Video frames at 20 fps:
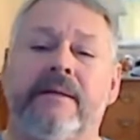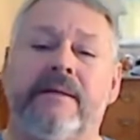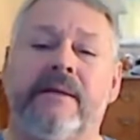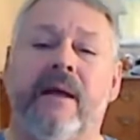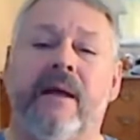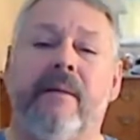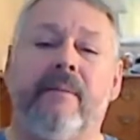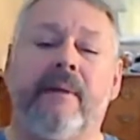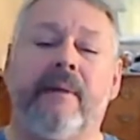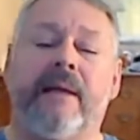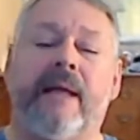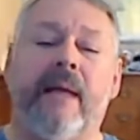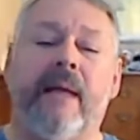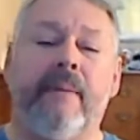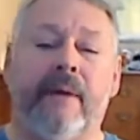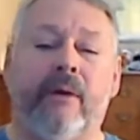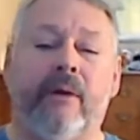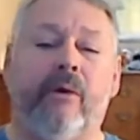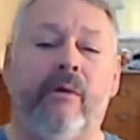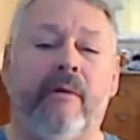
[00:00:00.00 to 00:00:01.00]
some
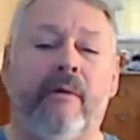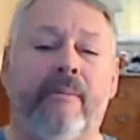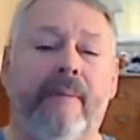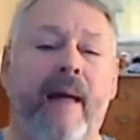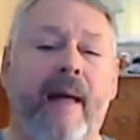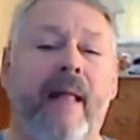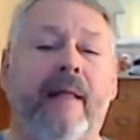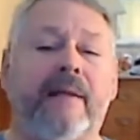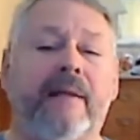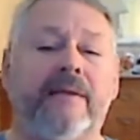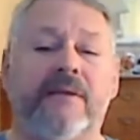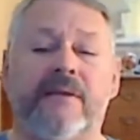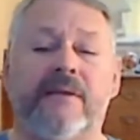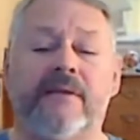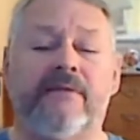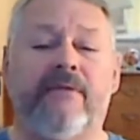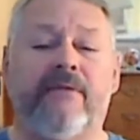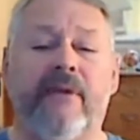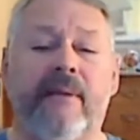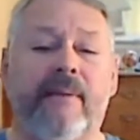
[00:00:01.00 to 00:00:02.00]
chemical
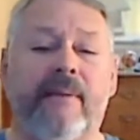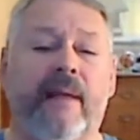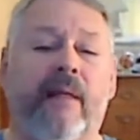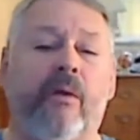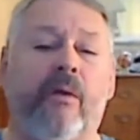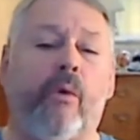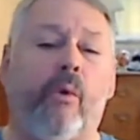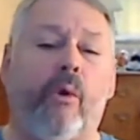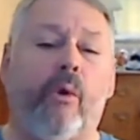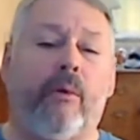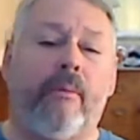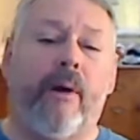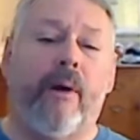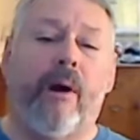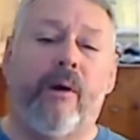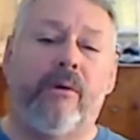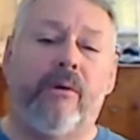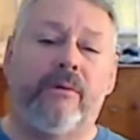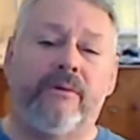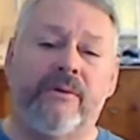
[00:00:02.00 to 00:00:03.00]
imbalances, female
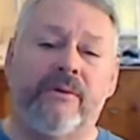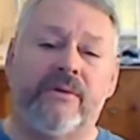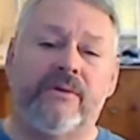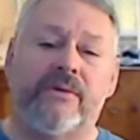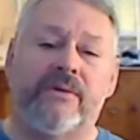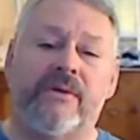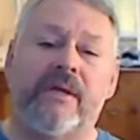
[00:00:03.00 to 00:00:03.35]
hormones,